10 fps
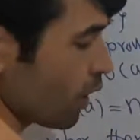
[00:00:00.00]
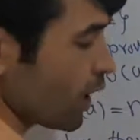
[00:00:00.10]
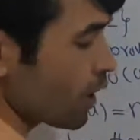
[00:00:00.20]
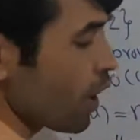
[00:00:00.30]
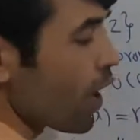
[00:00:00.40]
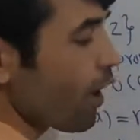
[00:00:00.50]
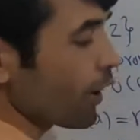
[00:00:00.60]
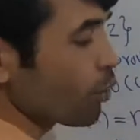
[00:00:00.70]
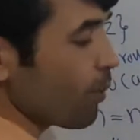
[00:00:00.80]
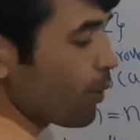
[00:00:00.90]
Let
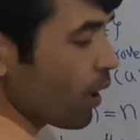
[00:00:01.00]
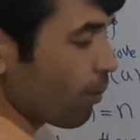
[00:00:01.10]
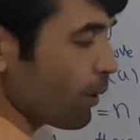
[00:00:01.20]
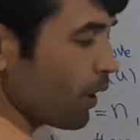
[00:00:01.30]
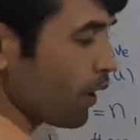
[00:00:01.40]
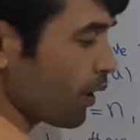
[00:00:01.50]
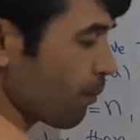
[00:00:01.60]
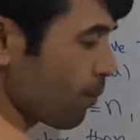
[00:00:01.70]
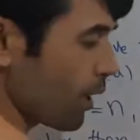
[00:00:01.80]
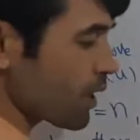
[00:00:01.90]
a to the power p
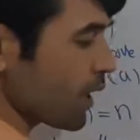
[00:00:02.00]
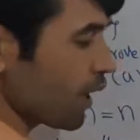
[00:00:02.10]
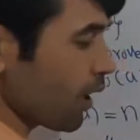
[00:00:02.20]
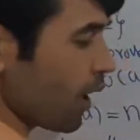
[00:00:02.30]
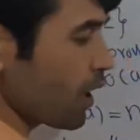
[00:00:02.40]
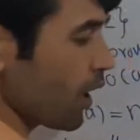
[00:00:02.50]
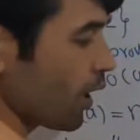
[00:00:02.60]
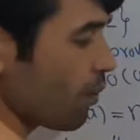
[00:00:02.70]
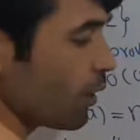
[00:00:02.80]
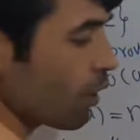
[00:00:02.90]
is an
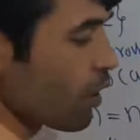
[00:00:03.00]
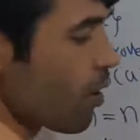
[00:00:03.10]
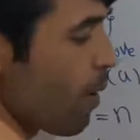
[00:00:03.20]
element